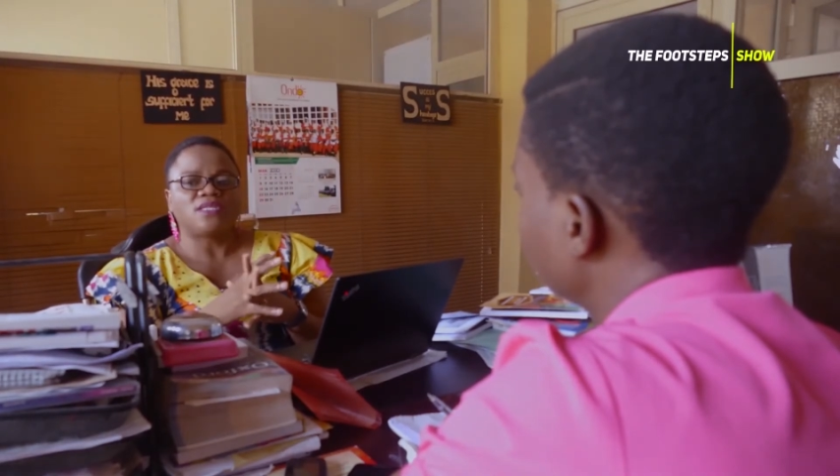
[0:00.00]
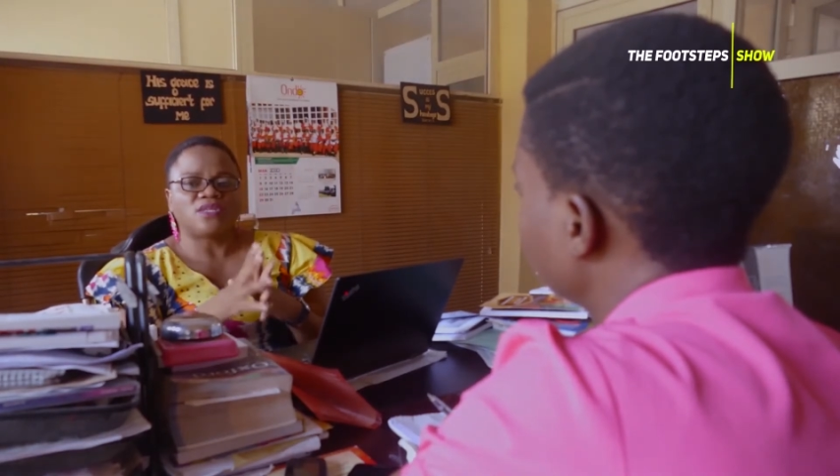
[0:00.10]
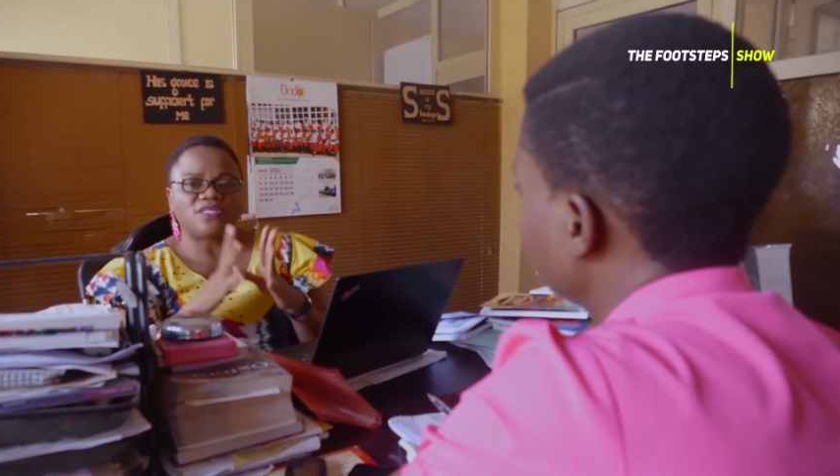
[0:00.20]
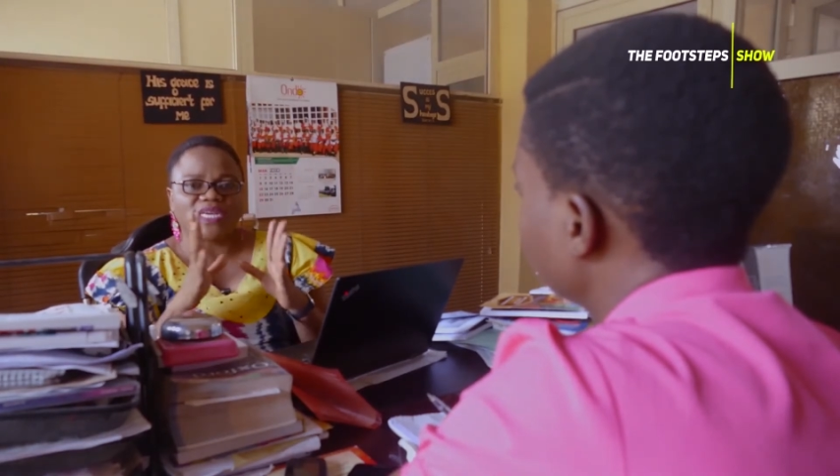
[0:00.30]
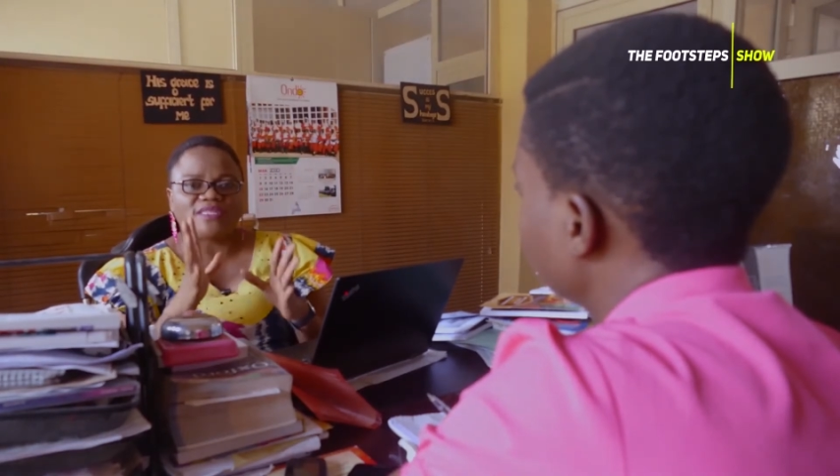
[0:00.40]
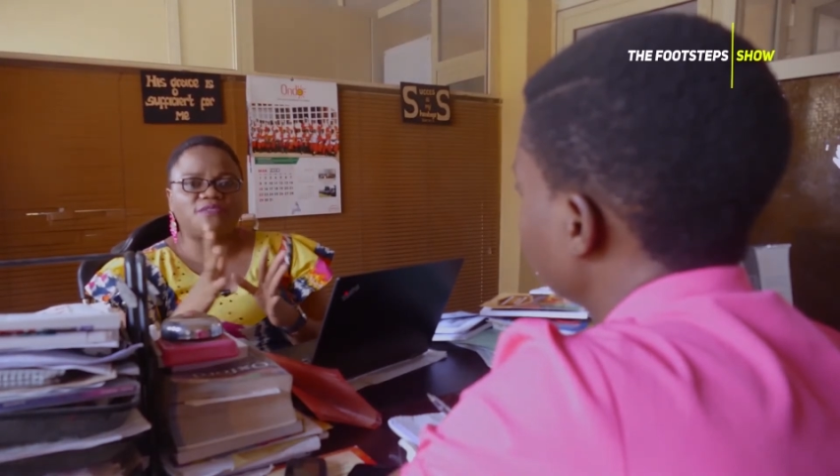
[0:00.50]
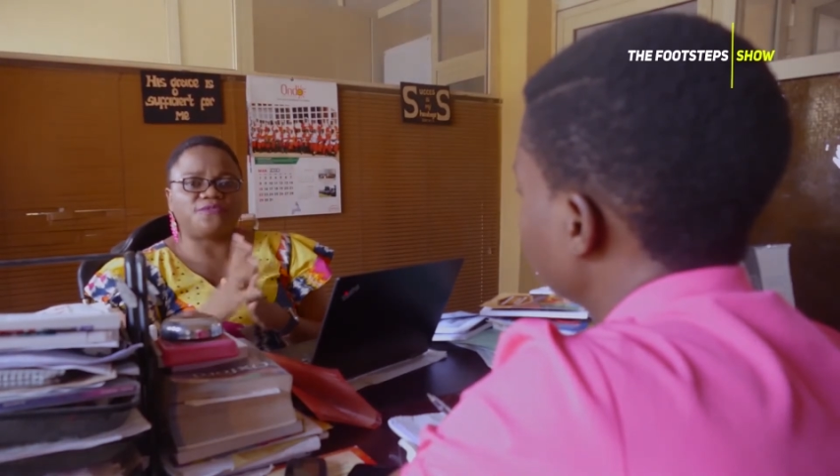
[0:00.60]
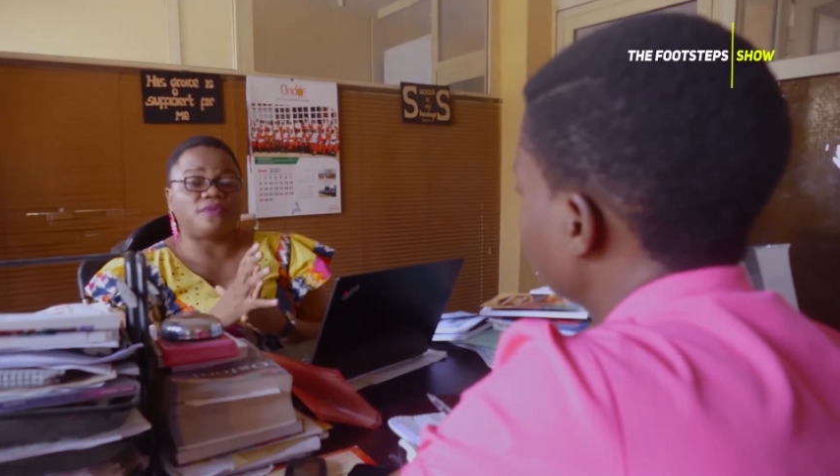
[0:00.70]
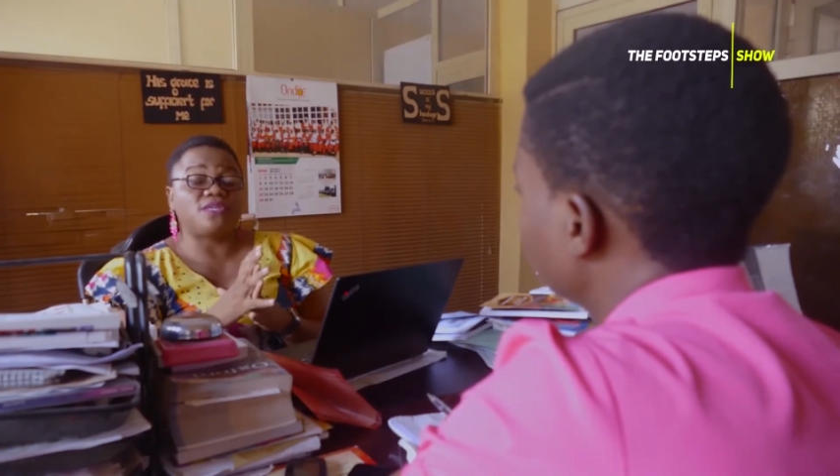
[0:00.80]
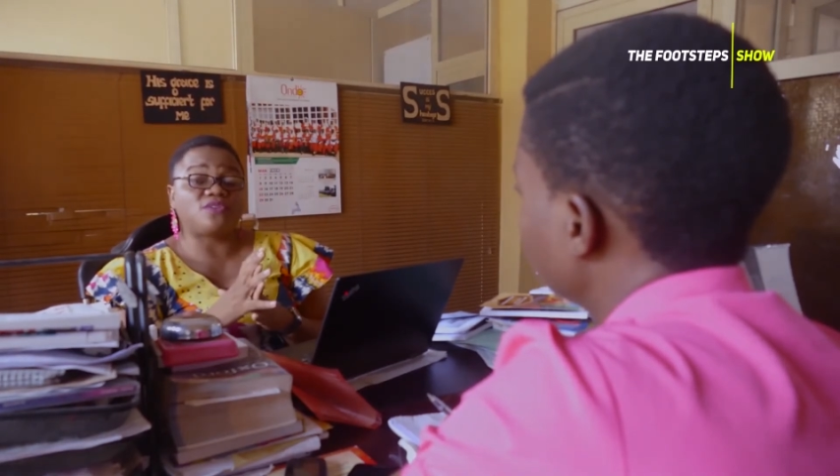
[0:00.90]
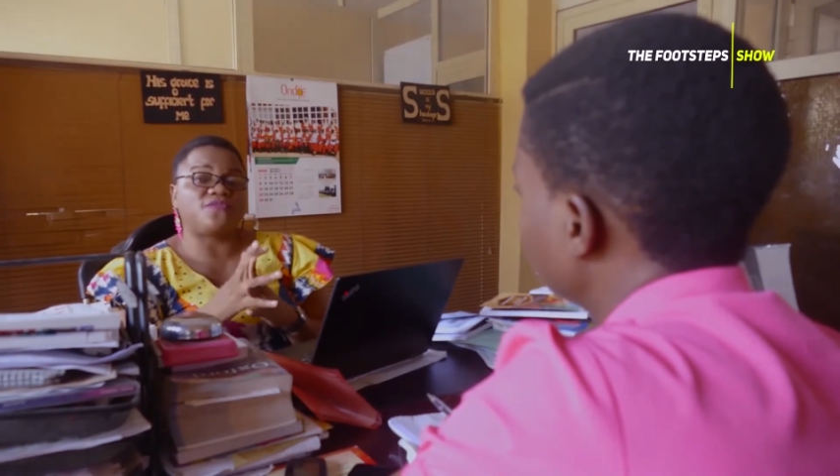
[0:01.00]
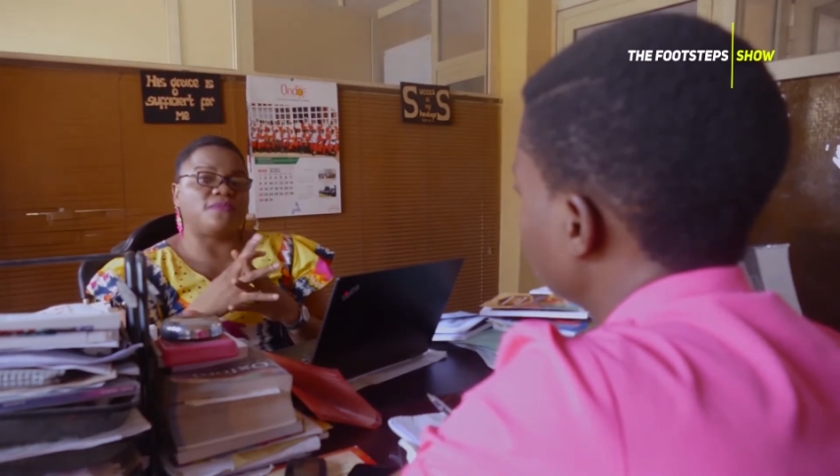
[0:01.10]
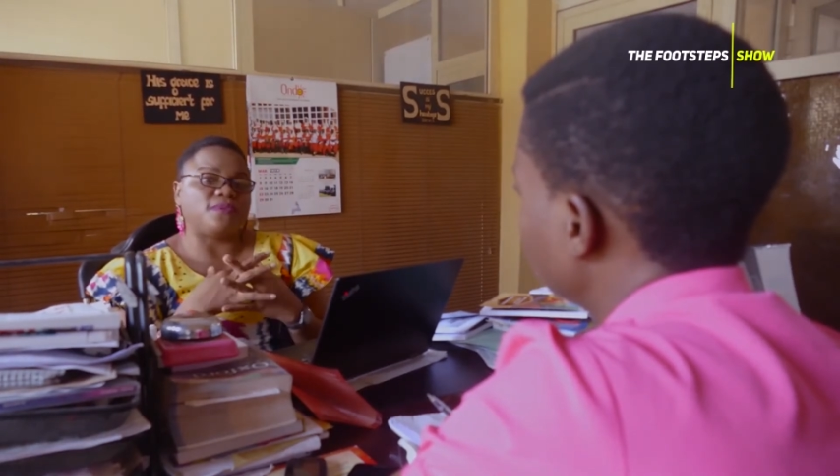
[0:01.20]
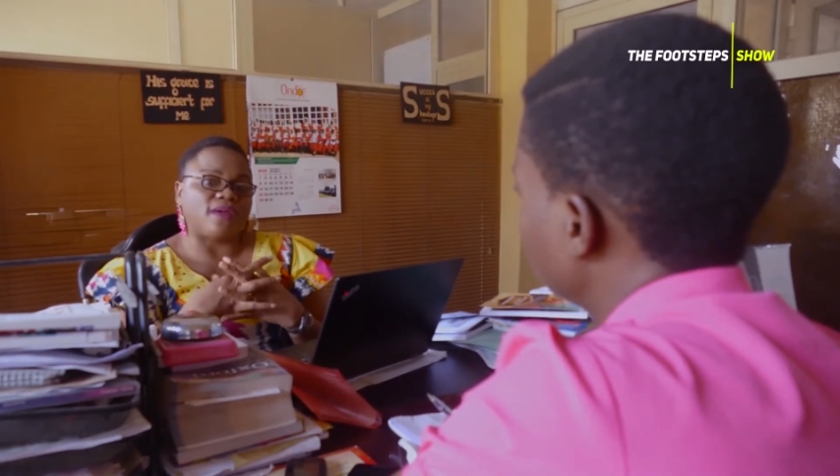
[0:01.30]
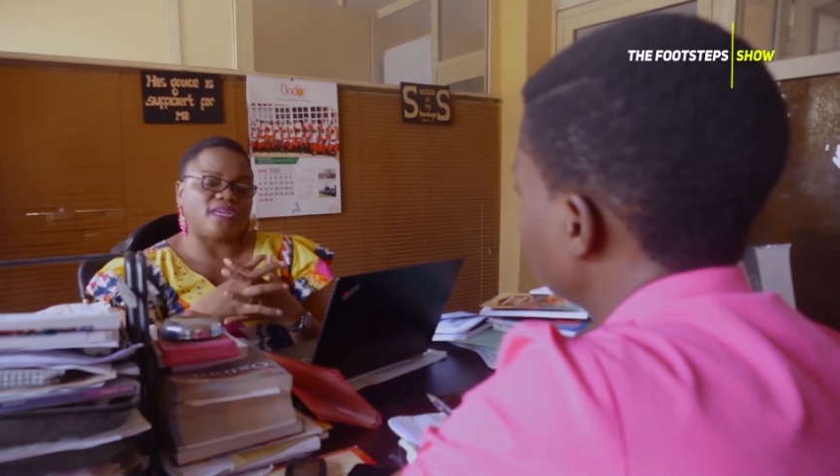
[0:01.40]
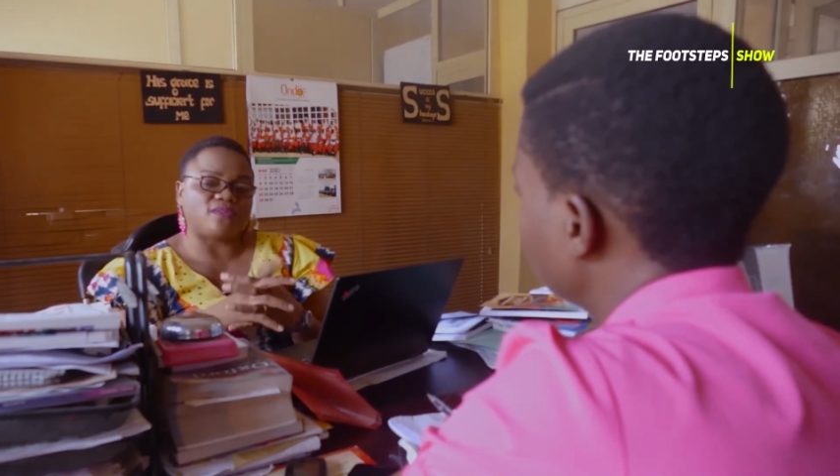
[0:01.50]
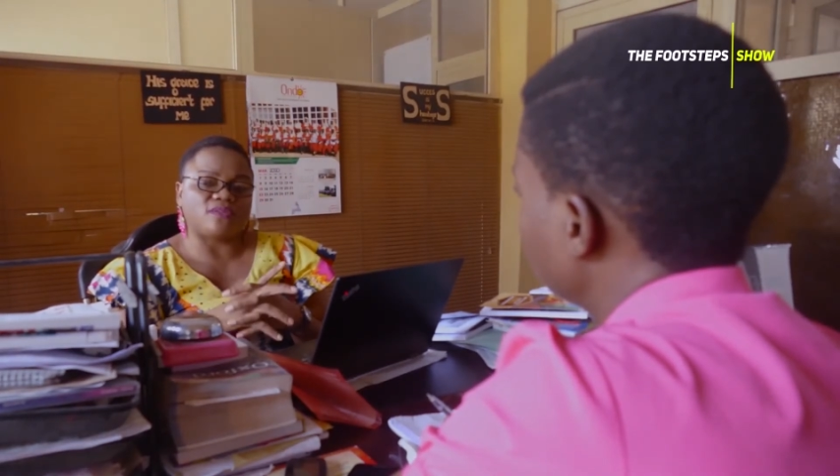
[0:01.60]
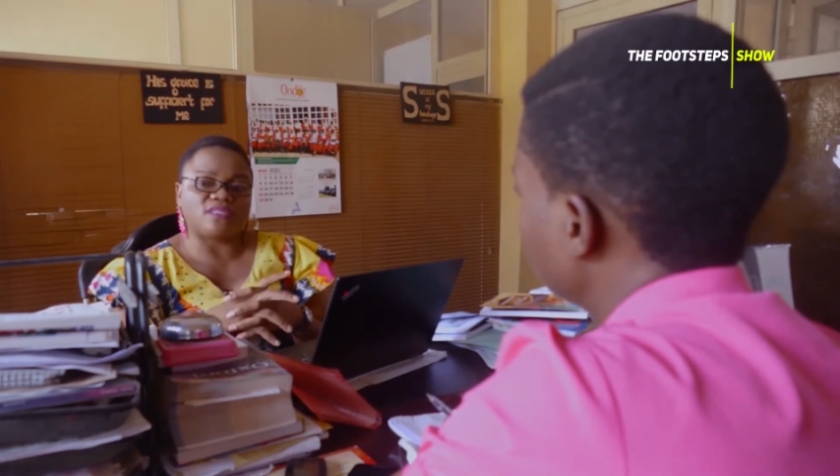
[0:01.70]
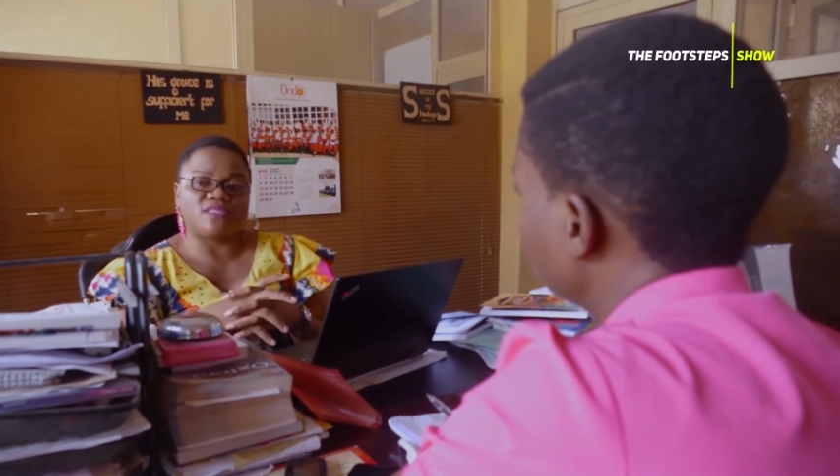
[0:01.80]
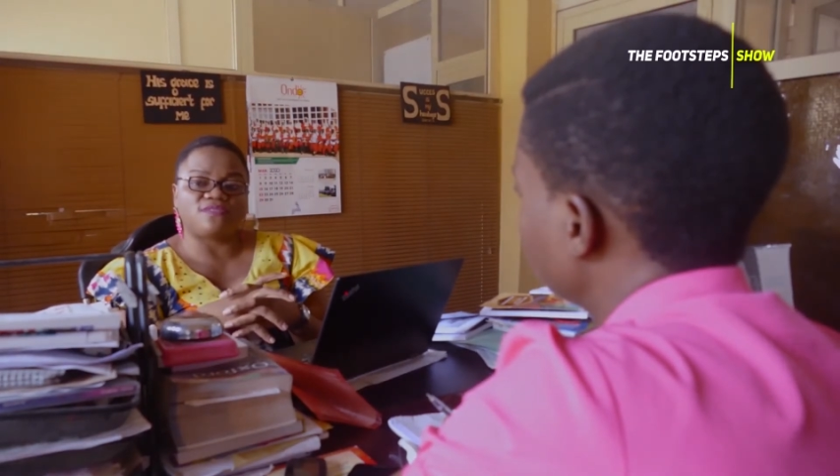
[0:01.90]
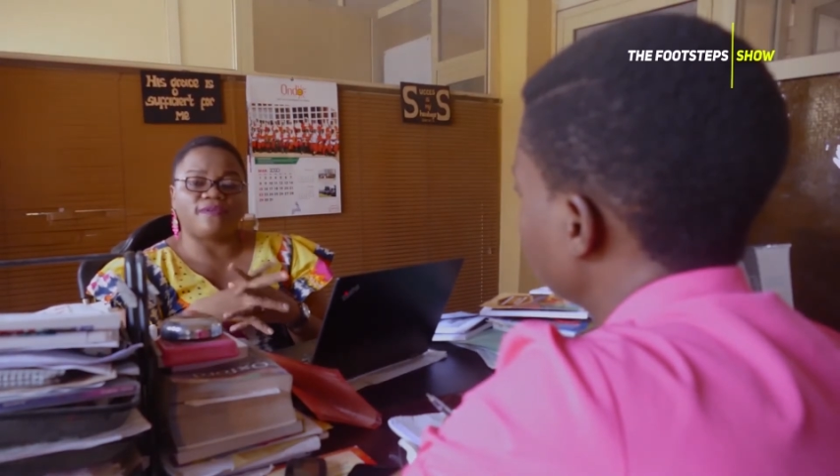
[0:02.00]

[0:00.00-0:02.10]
Just get information from the right sources,